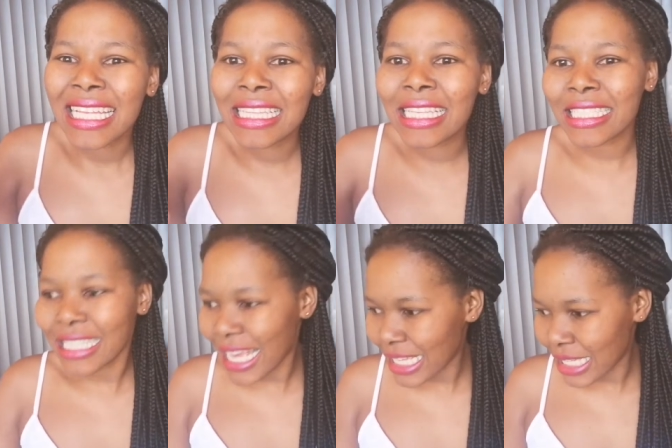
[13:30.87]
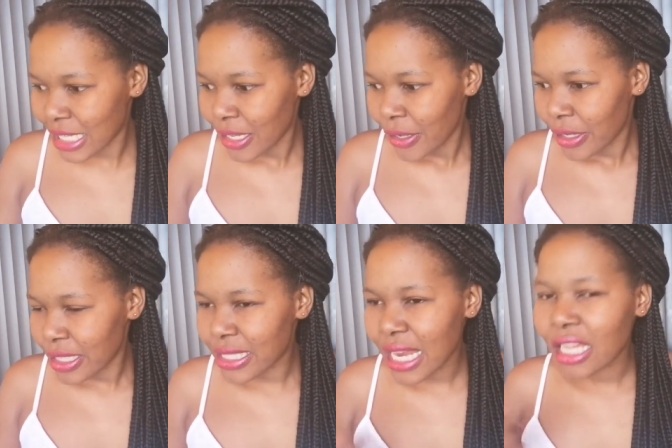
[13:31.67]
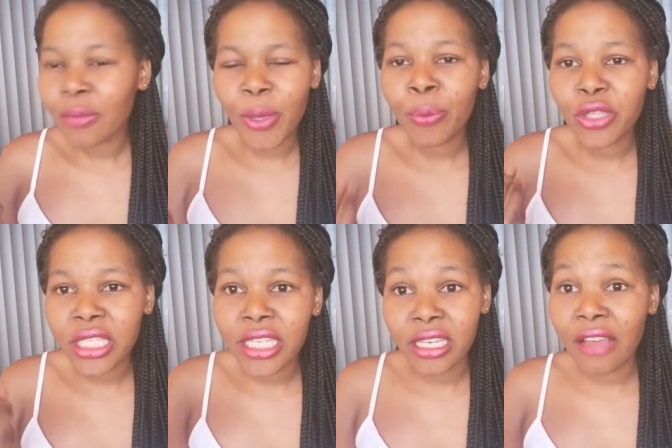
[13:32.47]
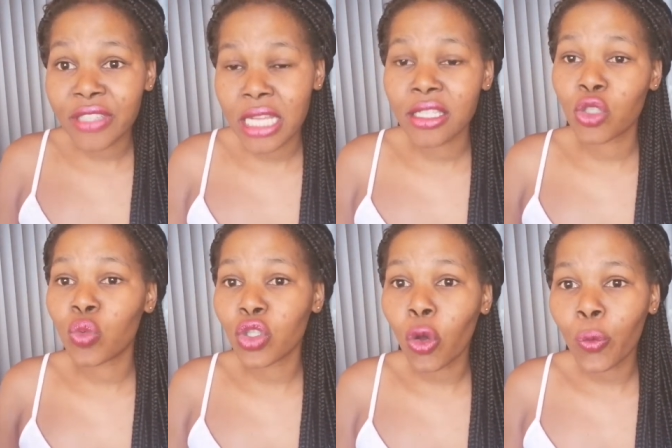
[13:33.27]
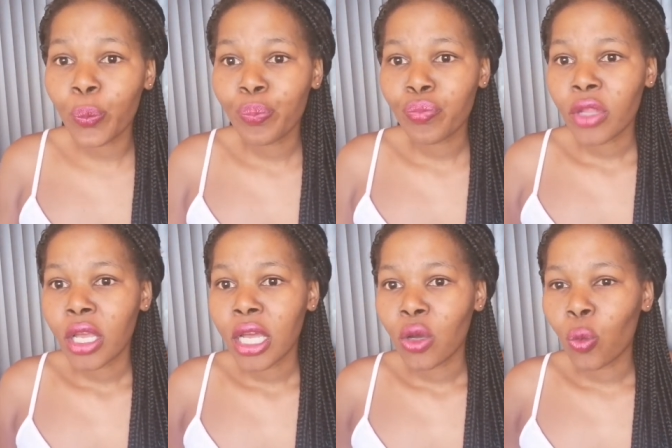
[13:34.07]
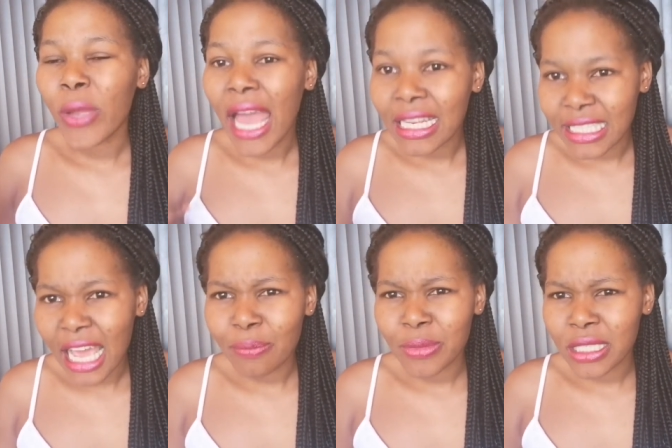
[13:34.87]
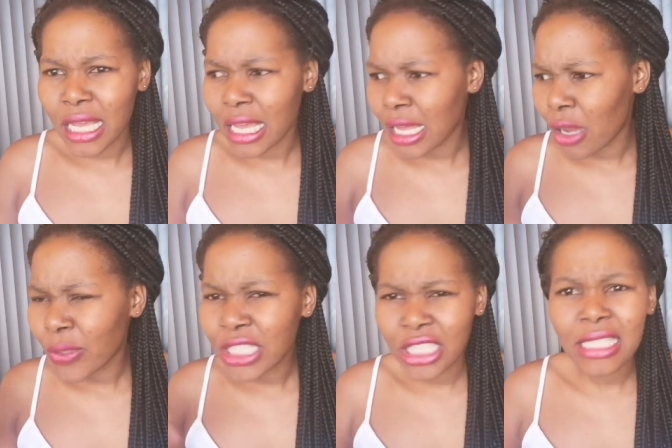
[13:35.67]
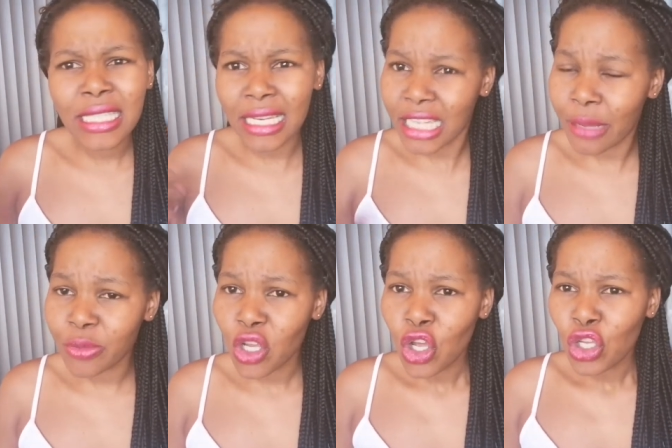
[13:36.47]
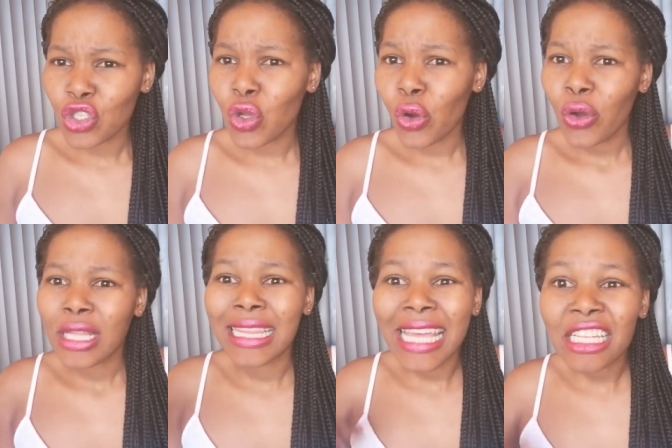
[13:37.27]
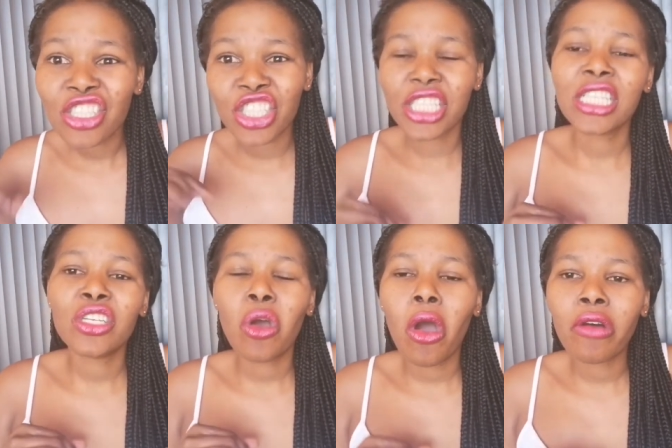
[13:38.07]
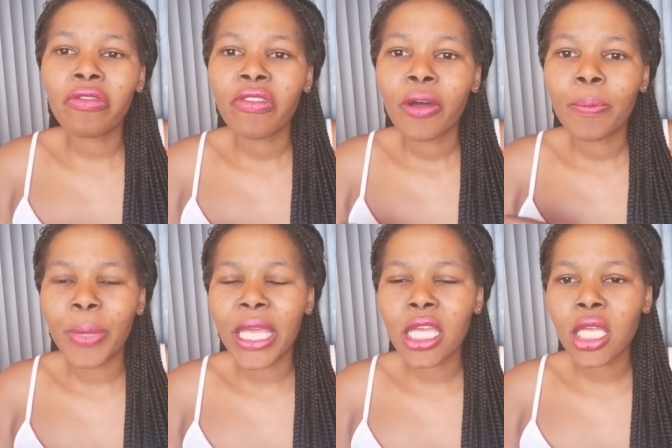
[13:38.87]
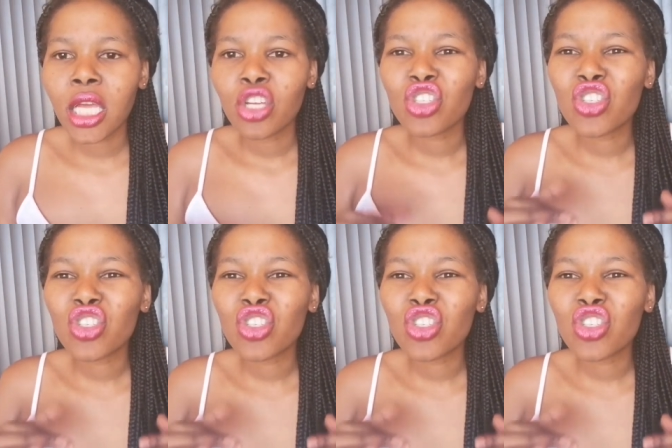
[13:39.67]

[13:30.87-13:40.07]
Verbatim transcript: it it like it's like people that did life sciences will know we adapt uh, our genes adapt so that gene of being